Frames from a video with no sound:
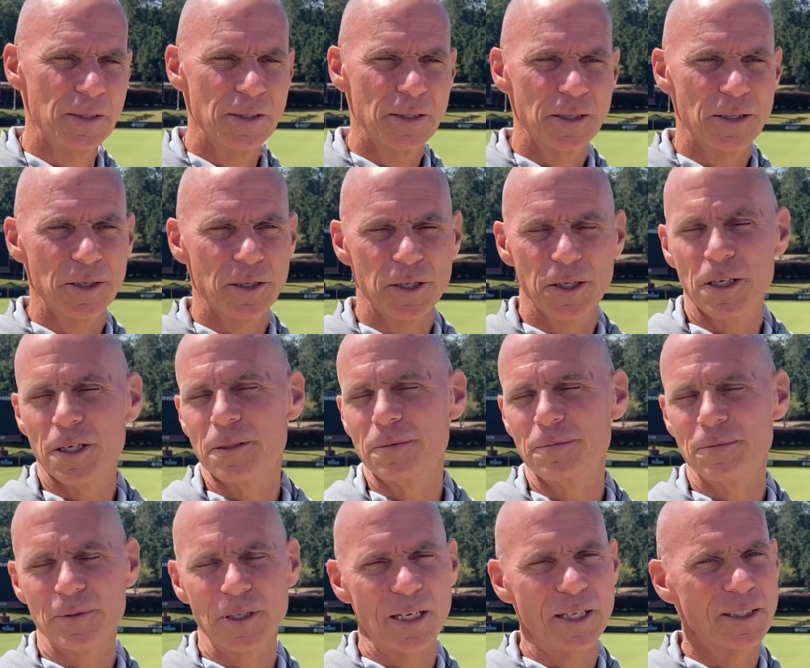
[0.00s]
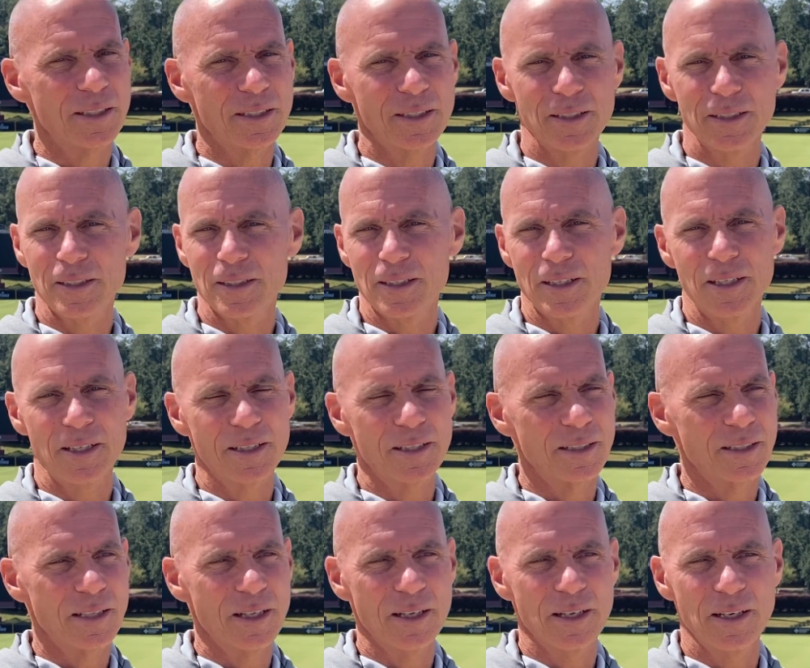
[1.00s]
They're good, right?
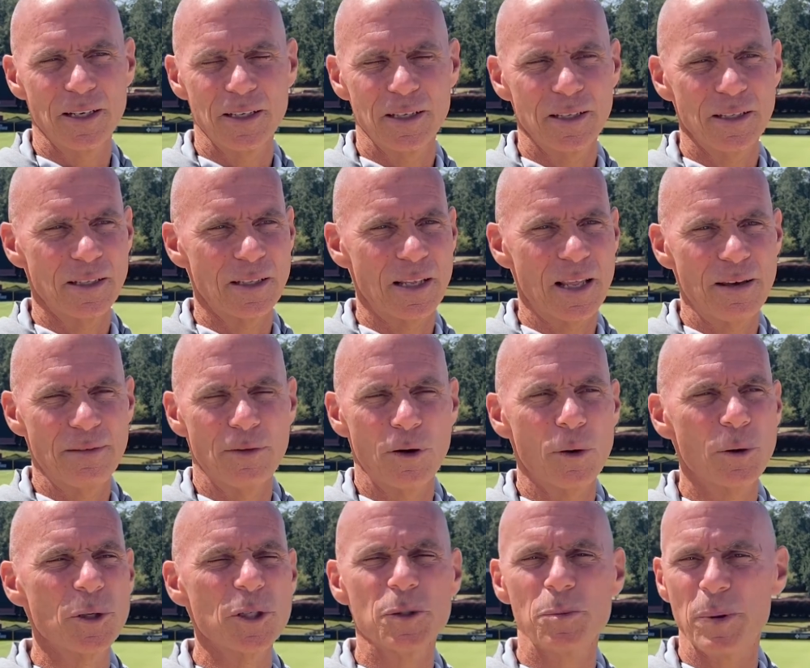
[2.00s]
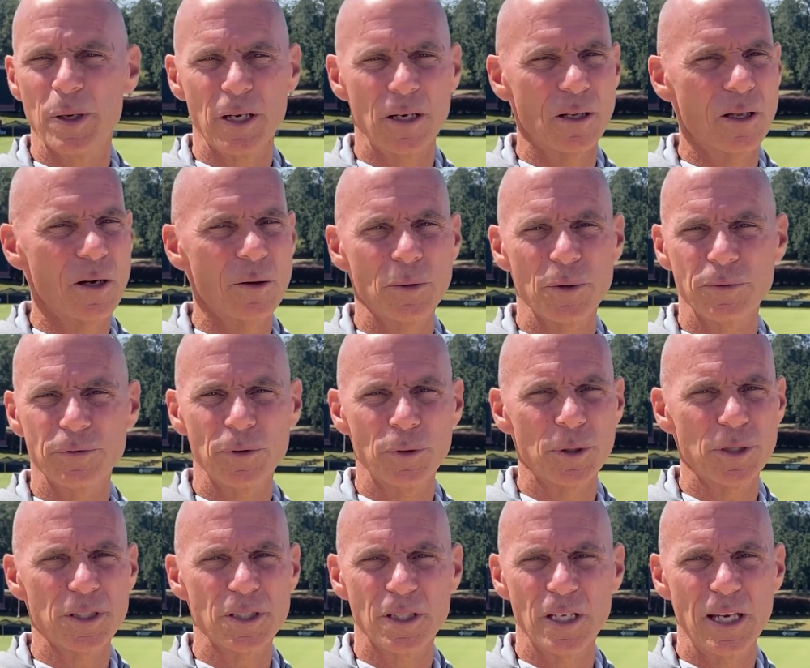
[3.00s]
They've always been, along with
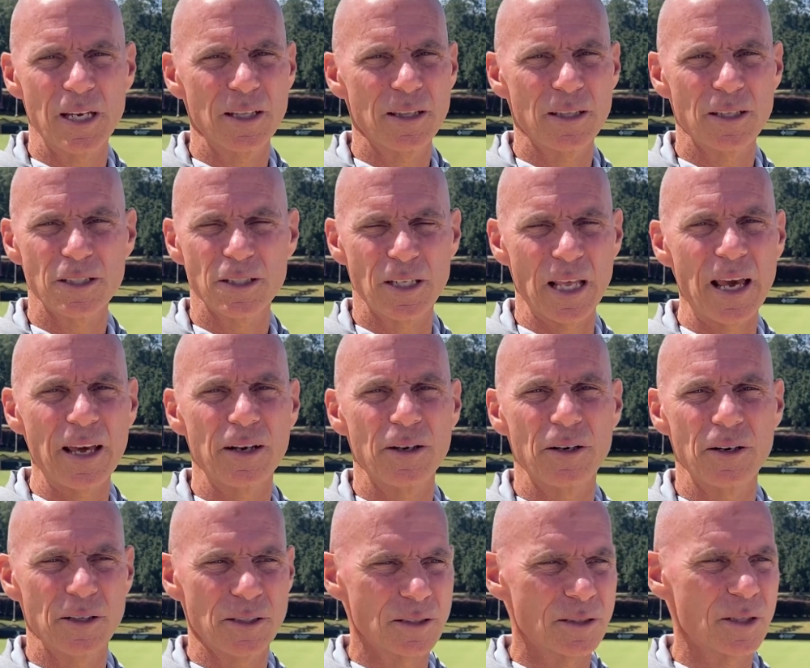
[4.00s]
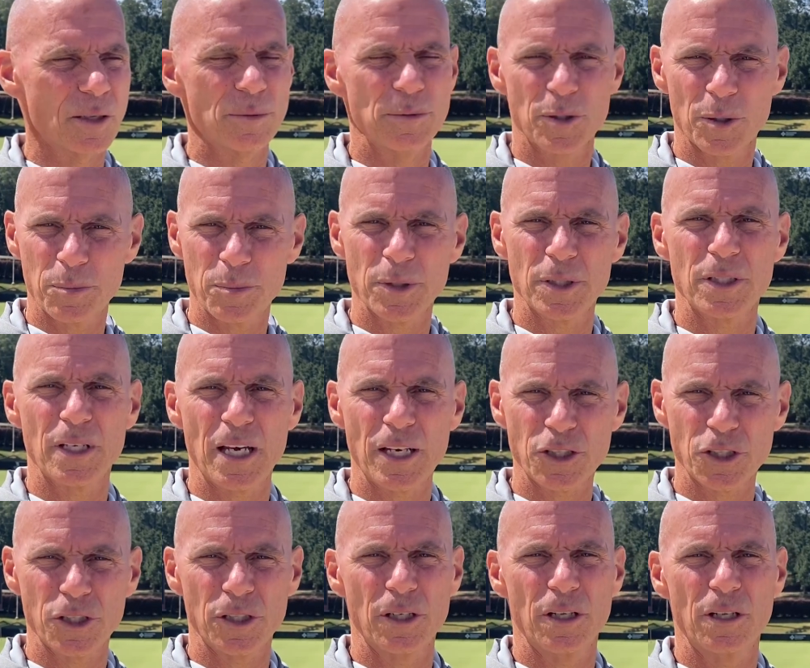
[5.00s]
Florida State, a standard in terms of
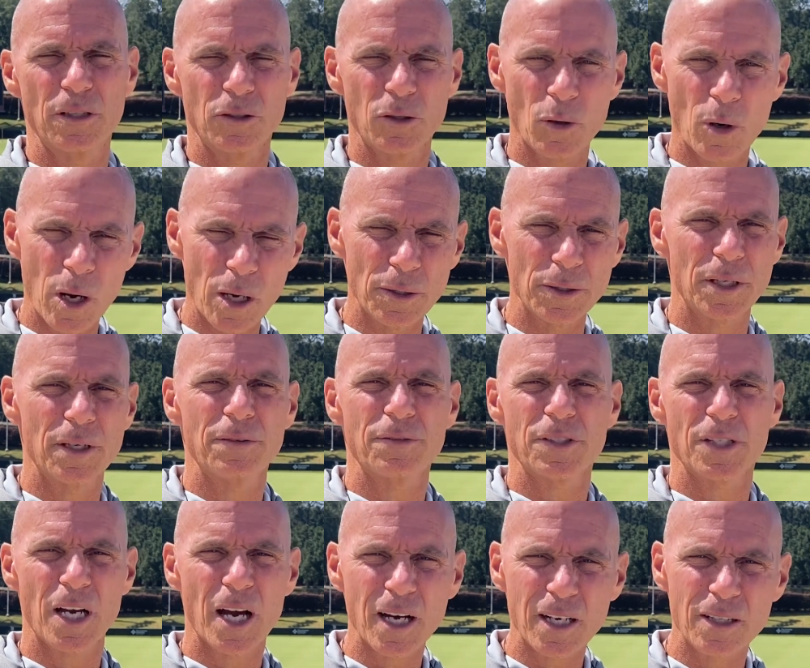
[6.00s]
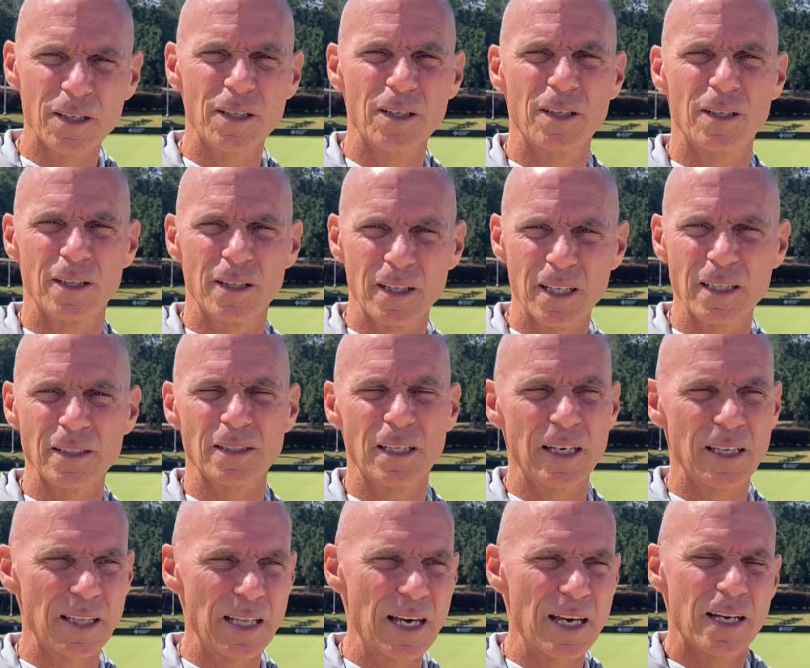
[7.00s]
possession and quality of soccer and things
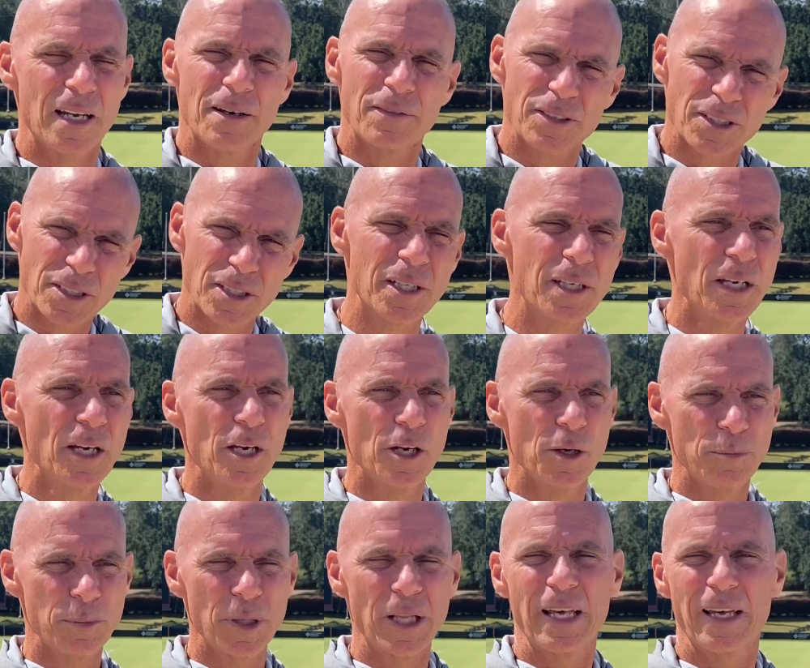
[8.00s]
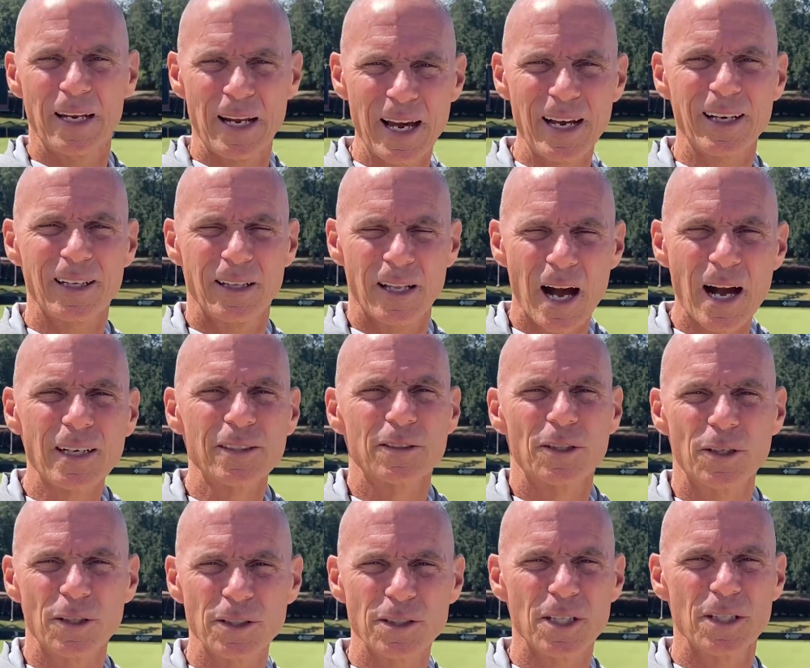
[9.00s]
like that. And obviously, playing at
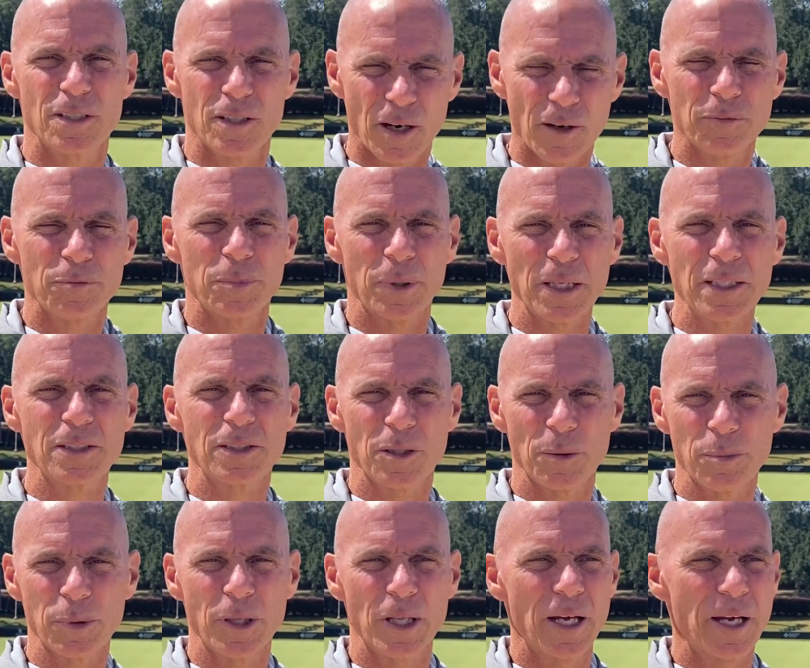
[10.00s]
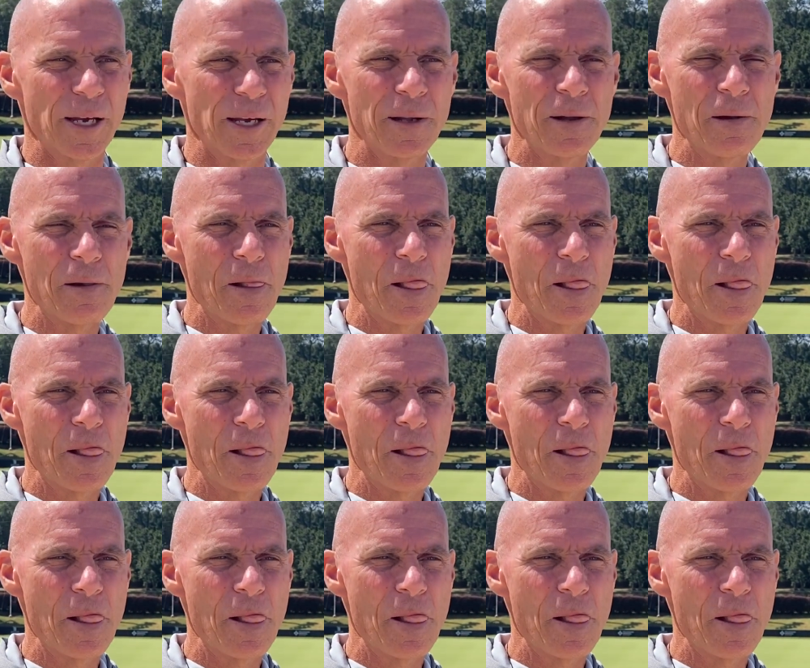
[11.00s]
Klockner is a tough place to play.